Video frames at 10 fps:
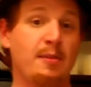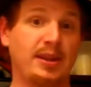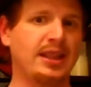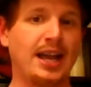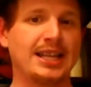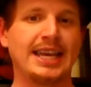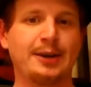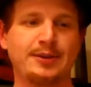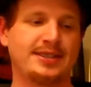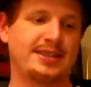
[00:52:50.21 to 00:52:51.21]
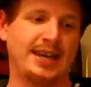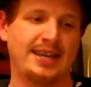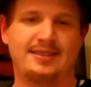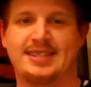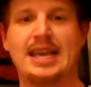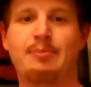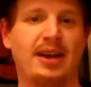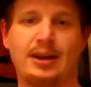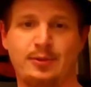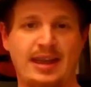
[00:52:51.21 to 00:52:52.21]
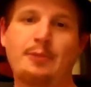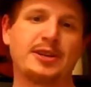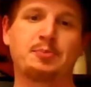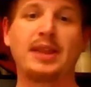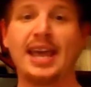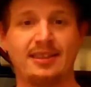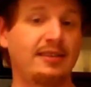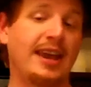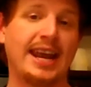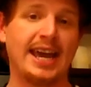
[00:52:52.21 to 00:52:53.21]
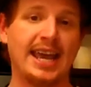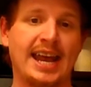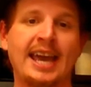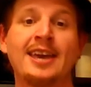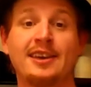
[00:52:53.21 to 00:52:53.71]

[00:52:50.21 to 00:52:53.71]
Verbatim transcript: but luckily it was uh, this type of gun without much play in the yada yada yada.